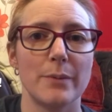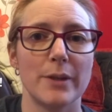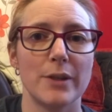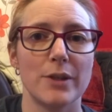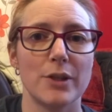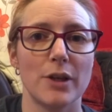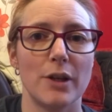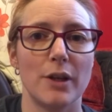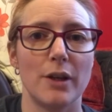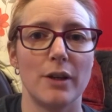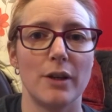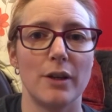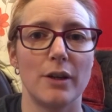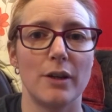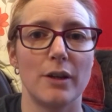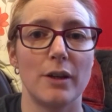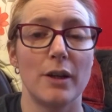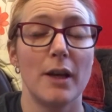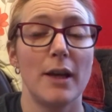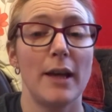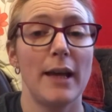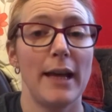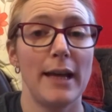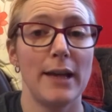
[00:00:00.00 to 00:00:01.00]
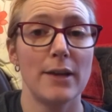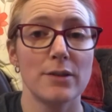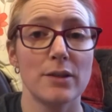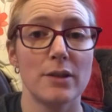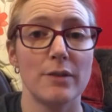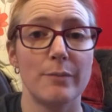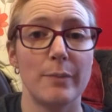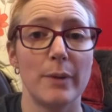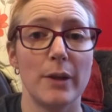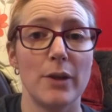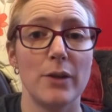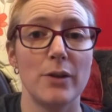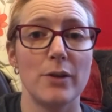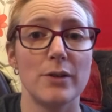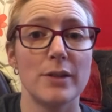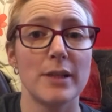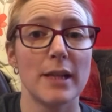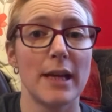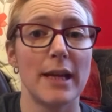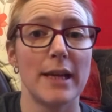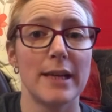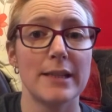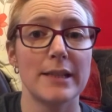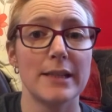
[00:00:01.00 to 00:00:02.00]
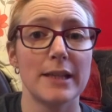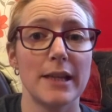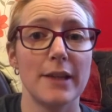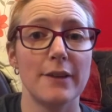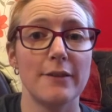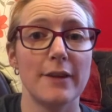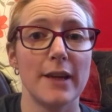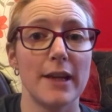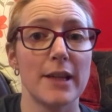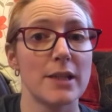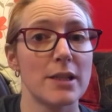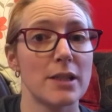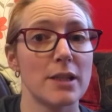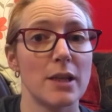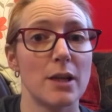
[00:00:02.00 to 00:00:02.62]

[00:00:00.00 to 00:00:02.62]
which are House of Blues and T-Rex,